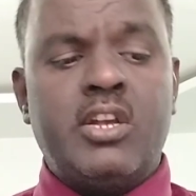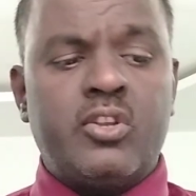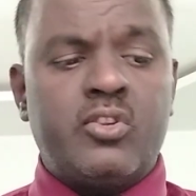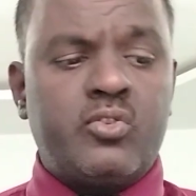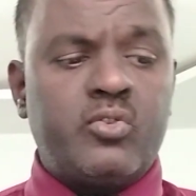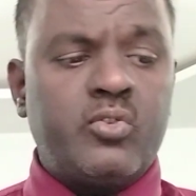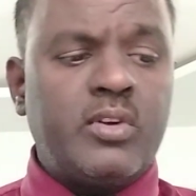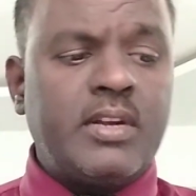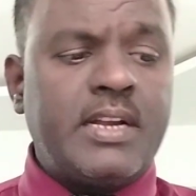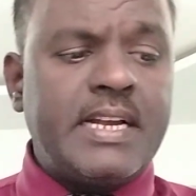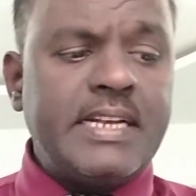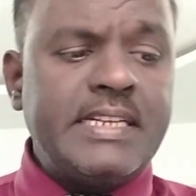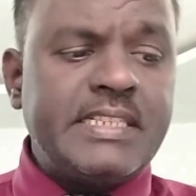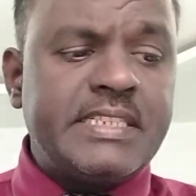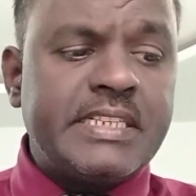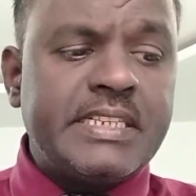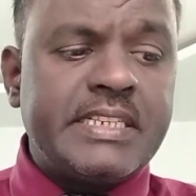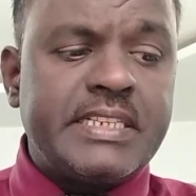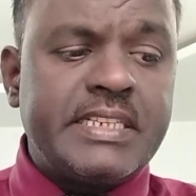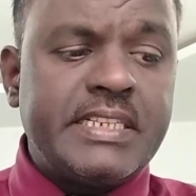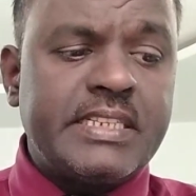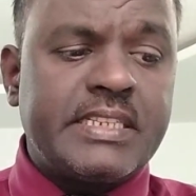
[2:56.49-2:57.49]
So guys,
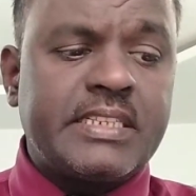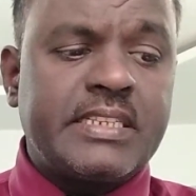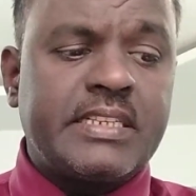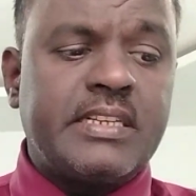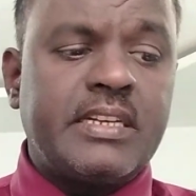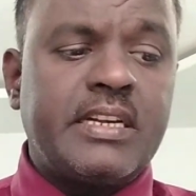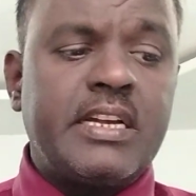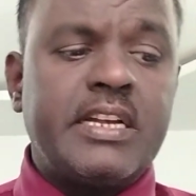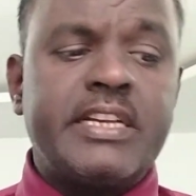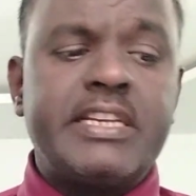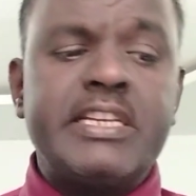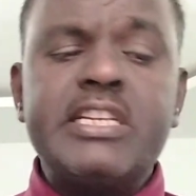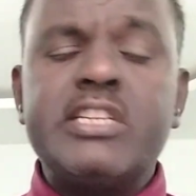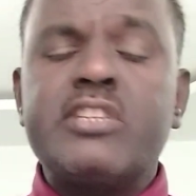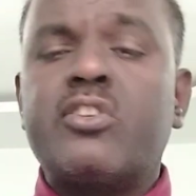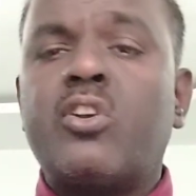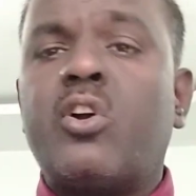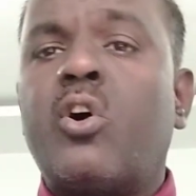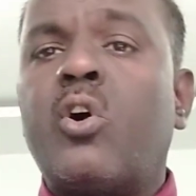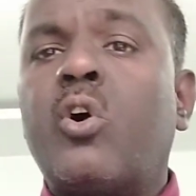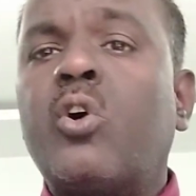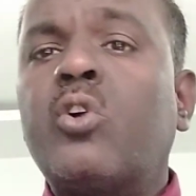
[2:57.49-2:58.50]

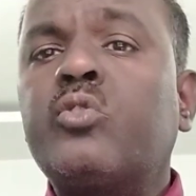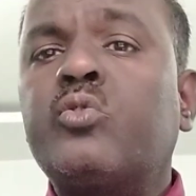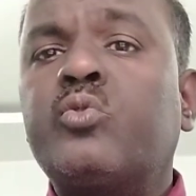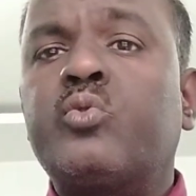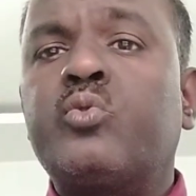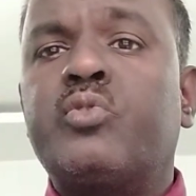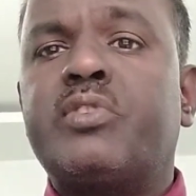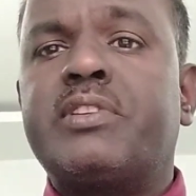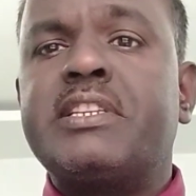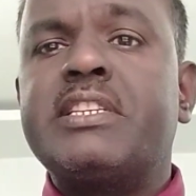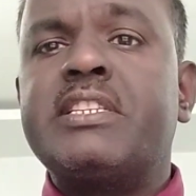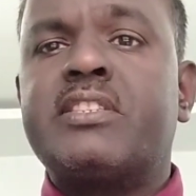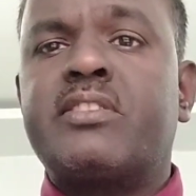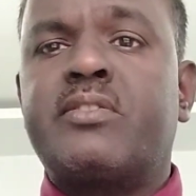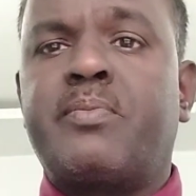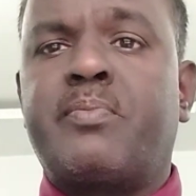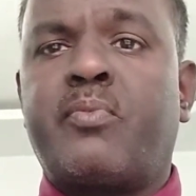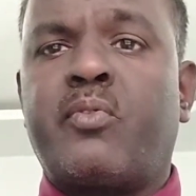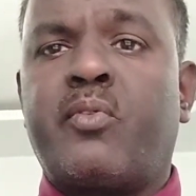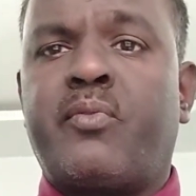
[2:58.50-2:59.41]
risk how to risk